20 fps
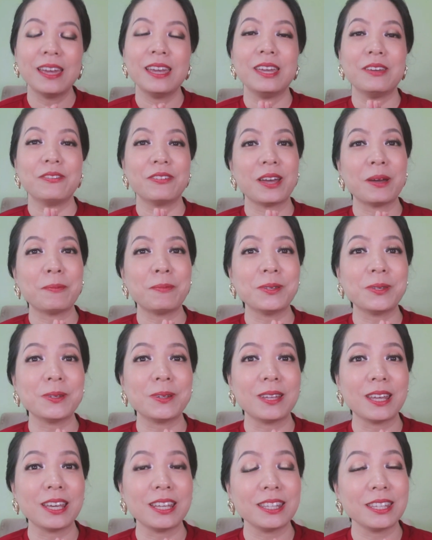If you happen to
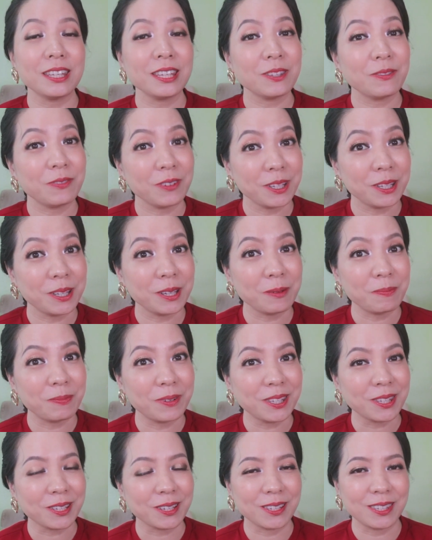like this video,
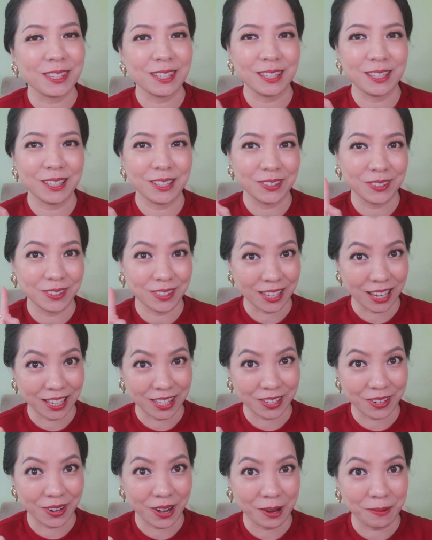please consider to
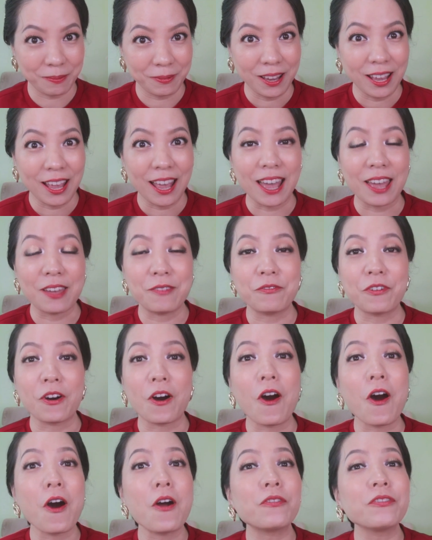subscribe. And for
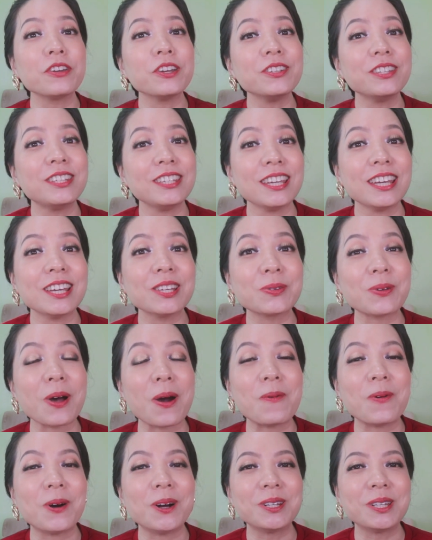all of you dears who are
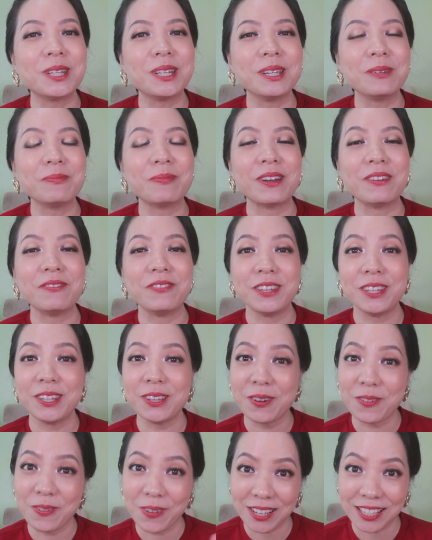watching my
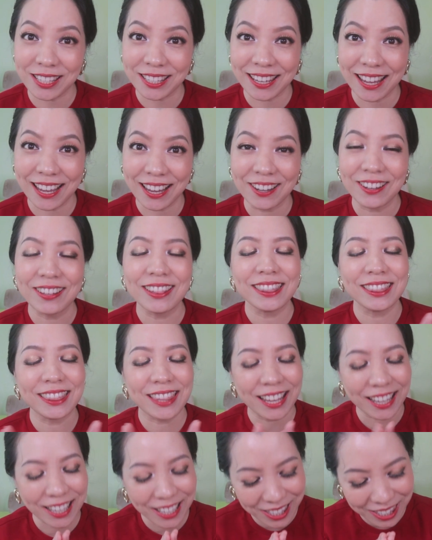video right now,
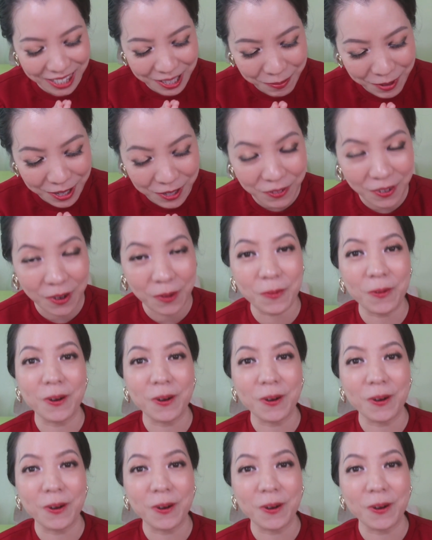thank you so much for